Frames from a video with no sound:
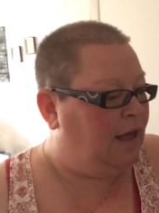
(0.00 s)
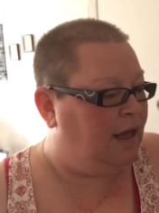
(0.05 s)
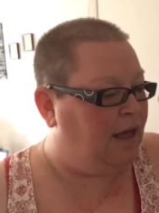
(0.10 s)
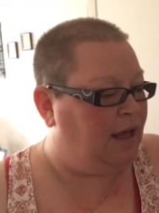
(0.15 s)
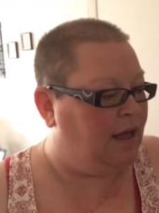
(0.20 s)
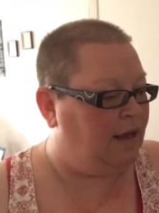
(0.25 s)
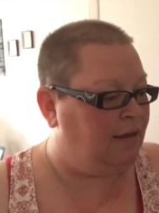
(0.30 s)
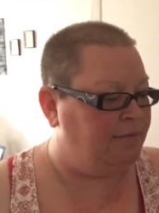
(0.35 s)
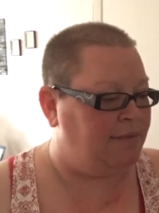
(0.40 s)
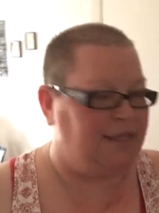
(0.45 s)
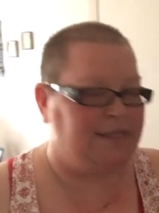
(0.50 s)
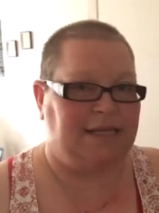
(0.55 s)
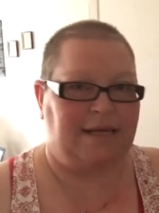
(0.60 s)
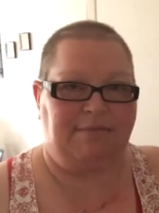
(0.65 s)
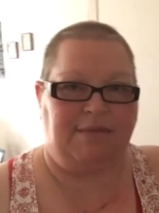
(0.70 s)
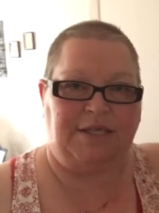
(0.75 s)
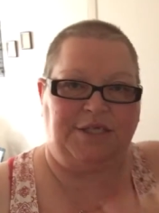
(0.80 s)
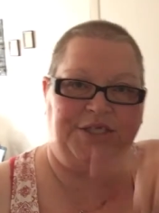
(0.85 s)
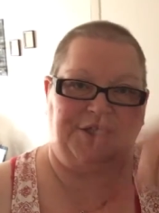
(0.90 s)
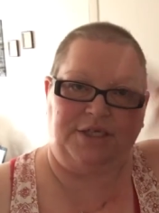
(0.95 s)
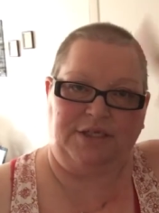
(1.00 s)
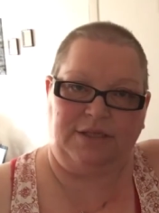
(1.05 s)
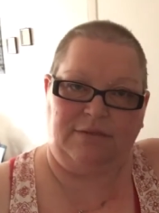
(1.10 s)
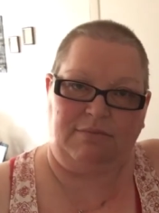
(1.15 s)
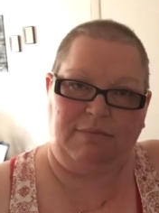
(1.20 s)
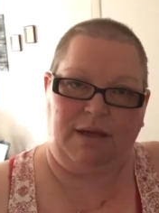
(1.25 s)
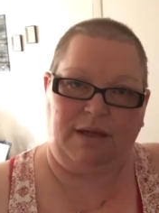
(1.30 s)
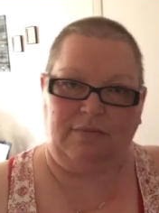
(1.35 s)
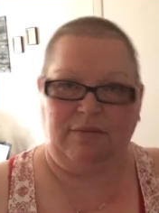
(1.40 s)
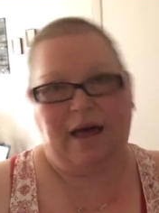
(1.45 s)
As I mentioned in
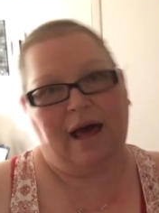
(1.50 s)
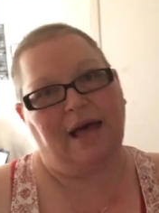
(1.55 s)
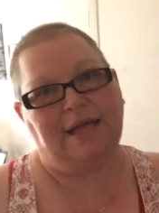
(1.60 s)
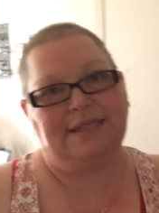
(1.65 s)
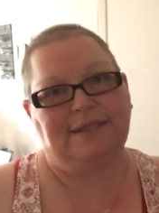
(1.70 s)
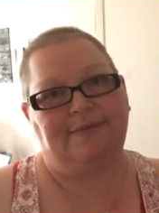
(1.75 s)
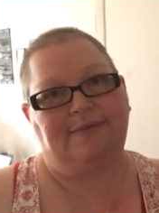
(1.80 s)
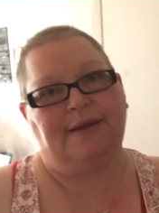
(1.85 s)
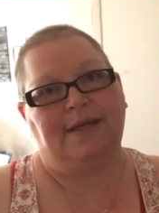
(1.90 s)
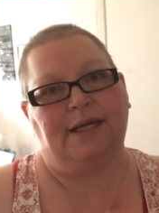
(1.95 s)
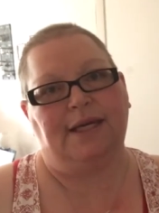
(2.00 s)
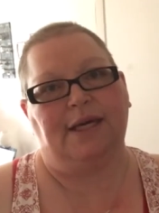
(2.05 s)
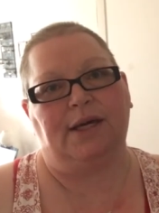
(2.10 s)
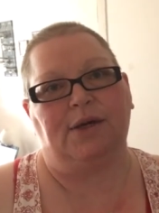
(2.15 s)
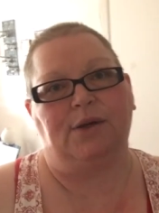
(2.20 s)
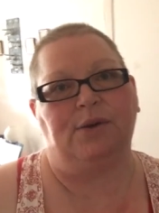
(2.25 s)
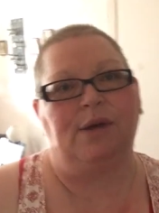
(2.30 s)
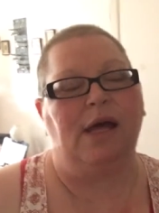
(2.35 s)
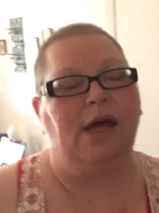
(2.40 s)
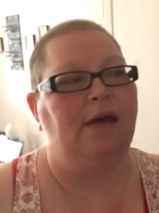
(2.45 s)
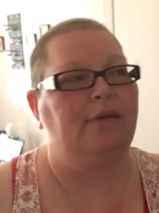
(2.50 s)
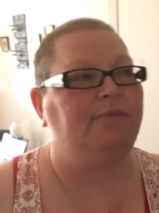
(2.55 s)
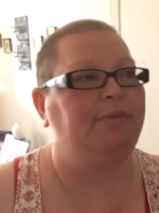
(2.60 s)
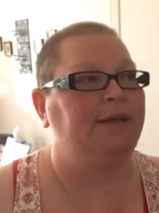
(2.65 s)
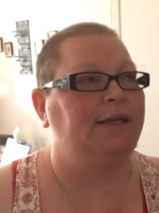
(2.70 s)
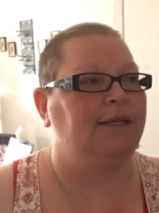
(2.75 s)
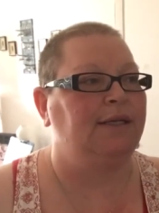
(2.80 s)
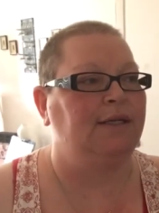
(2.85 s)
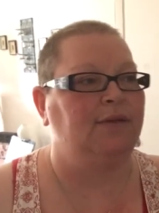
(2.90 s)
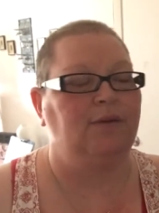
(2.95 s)
my last video, I've
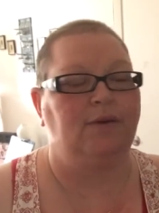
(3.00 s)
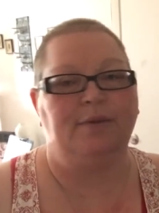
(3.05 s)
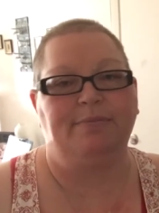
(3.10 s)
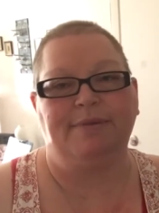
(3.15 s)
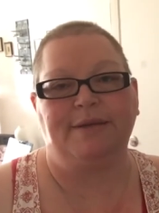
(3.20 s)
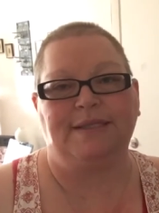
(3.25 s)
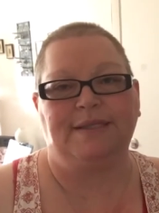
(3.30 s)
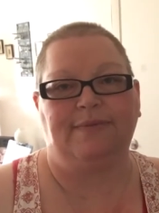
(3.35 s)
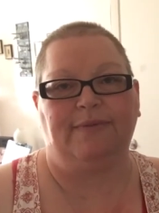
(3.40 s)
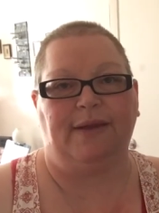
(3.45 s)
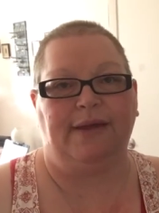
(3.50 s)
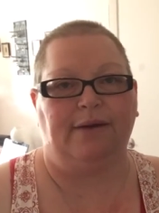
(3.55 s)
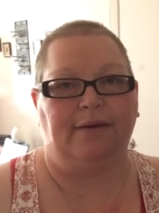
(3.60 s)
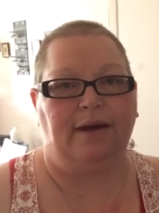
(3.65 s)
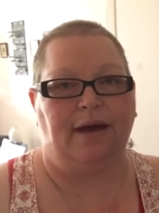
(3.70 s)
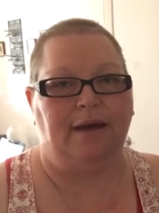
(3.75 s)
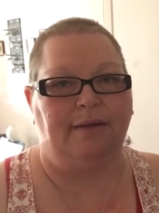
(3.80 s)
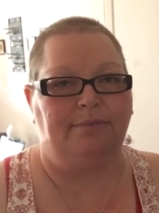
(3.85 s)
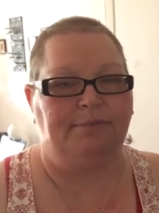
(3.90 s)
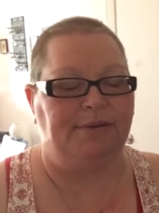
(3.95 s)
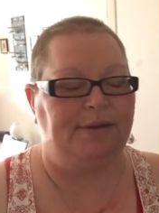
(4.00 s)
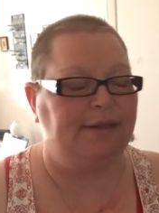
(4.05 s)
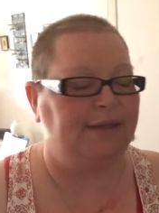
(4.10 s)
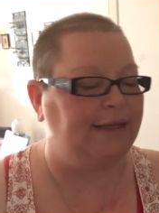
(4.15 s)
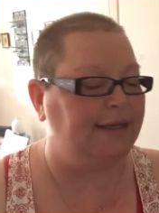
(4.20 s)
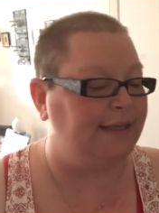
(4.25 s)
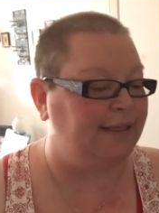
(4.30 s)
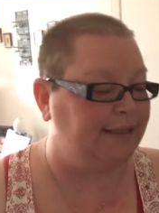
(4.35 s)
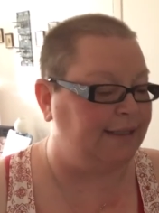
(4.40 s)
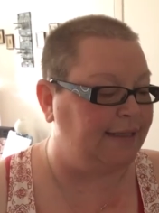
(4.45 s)
been in a lupus flare-up
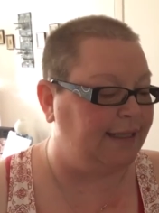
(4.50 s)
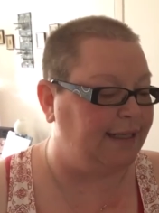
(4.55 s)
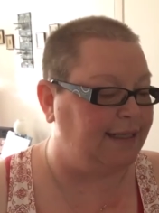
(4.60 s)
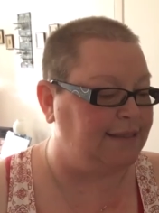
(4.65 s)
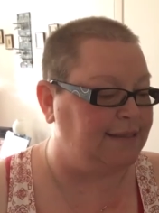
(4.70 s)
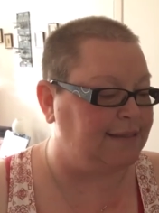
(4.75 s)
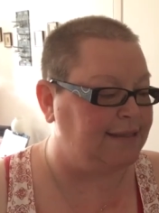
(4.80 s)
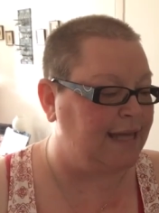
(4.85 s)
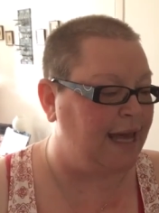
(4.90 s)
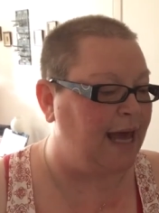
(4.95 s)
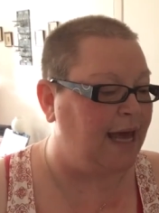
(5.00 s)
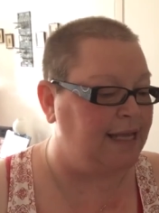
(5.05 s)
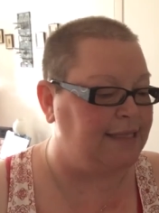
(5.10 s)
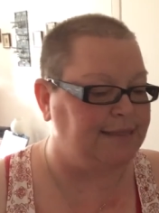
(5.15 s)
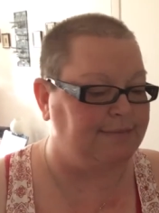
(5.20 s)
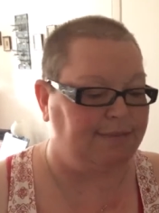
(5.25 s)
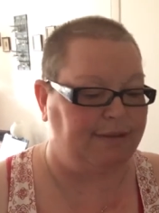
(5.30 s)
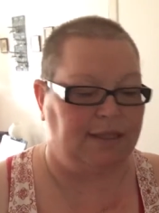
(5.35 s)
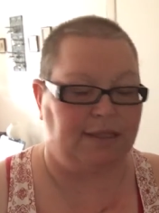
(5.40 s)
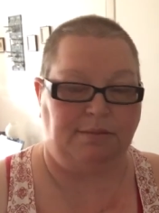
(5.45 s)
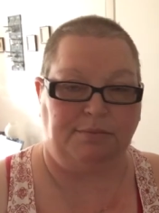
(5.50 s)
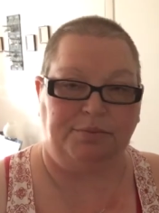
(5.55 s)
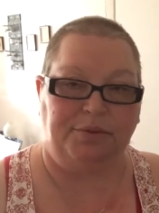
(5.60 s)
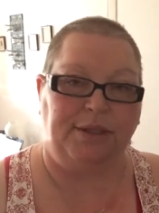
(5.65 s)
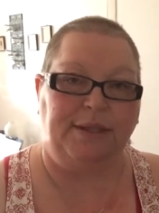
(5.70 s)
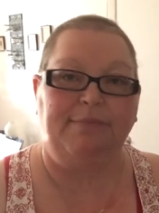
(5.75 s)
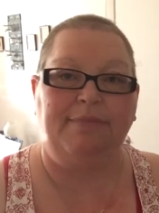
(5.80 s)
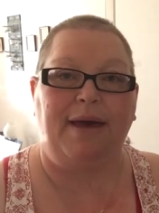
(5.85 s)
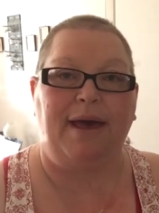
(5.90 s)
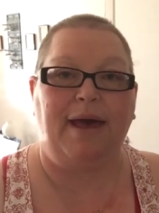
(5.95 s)
and it has been
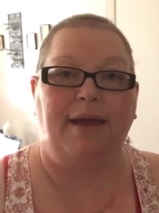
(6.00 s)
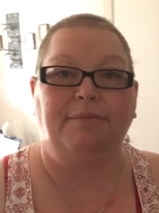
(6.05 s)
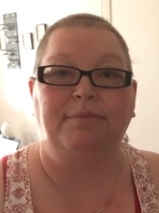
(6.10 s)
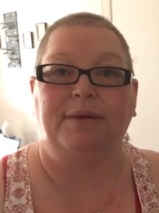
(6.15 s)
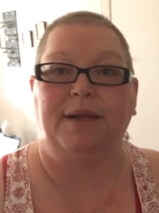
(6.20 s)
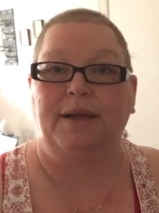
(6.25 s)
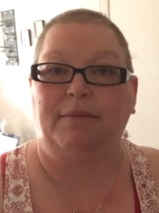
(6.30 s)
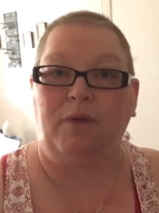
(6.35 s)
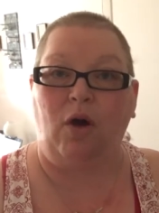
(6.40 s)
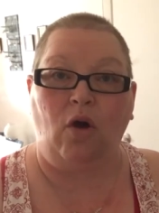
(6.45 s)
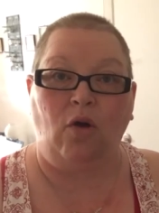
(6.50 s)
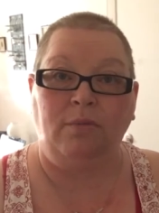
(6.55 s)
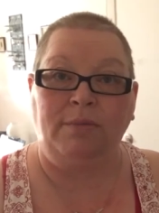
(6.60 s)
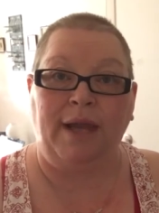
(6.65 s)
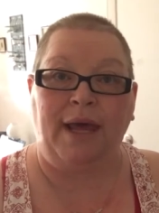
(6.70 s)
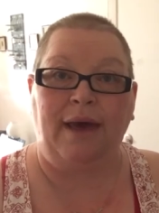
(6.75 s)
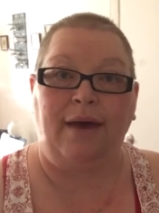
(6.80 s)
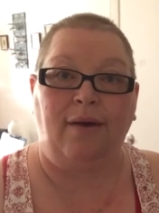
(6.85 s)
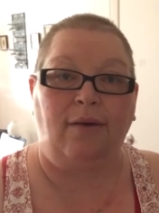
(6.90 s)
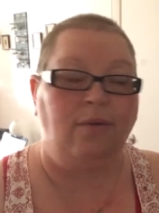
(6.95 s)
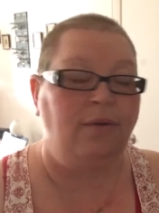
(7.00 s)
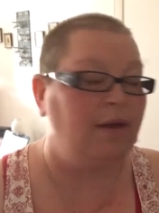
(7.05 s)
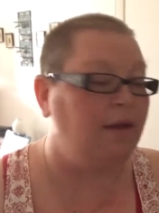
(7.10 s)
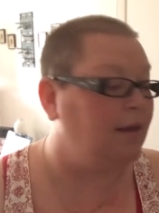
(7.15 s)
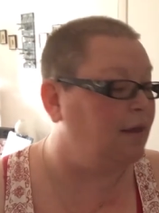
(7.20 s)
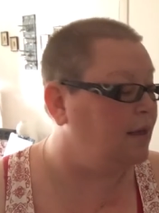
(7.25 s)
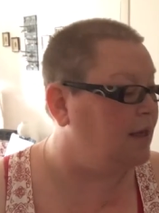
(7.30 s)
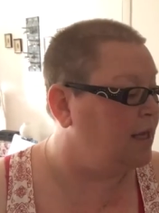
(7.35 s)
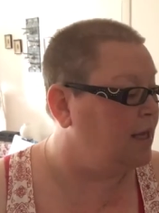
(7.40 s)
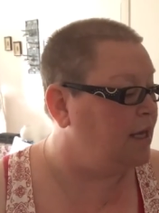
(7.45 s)
pretty bad, but I'm home now,
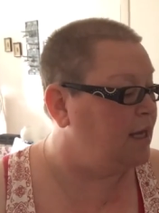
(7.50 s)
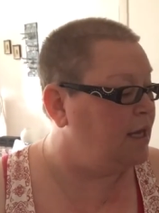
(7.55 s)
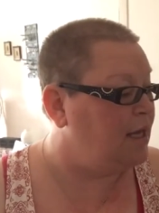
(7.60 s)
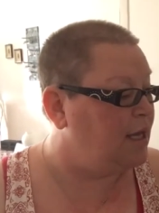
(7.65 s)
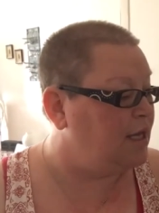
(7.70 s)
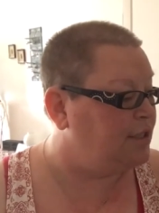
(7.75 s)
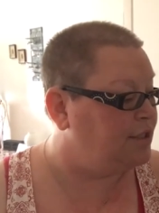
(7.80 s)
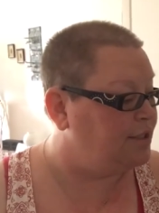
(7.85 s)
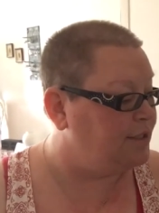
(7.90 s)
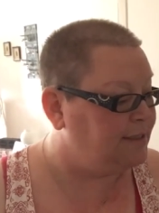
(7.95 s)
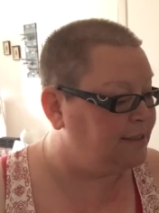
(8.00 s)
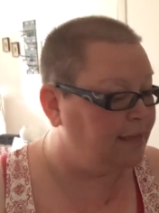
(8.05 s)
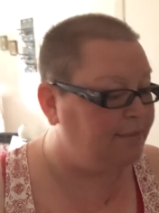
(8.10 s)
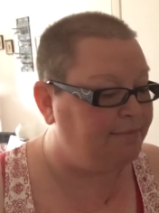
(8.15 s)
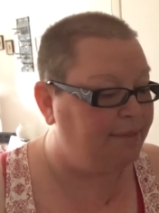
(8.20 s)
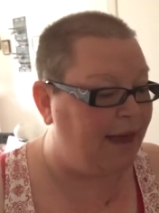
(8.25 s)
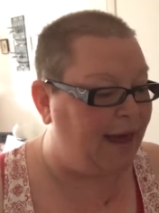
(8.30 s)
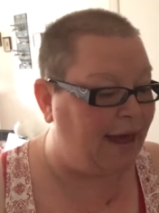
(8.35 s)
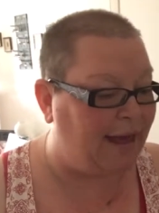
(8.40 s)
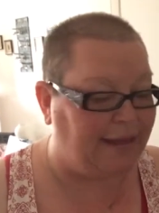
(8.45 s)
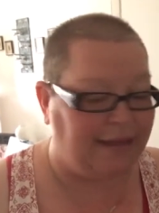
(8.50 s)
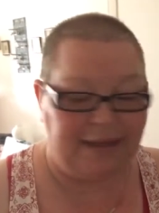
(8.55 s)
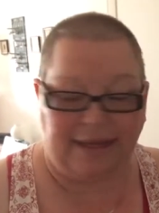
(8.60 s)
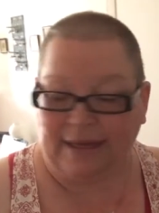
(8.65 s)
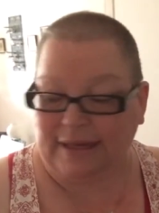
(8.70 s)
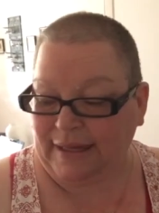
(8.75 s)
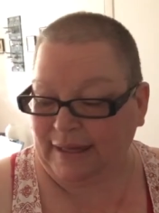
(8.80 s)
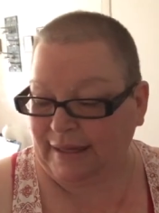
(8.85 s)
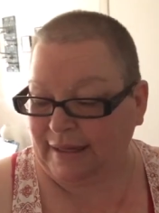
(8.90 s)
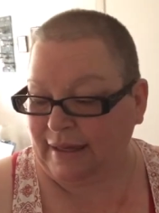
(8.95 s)
just
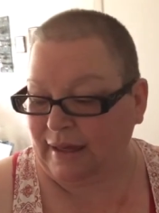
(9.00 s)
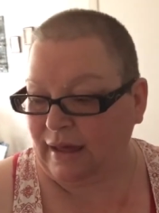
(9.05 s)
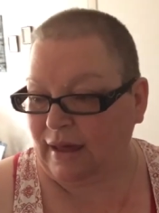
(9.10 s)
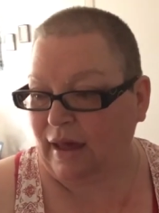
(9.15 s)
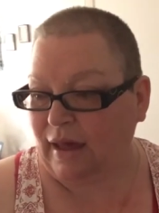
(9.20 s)
unpacking,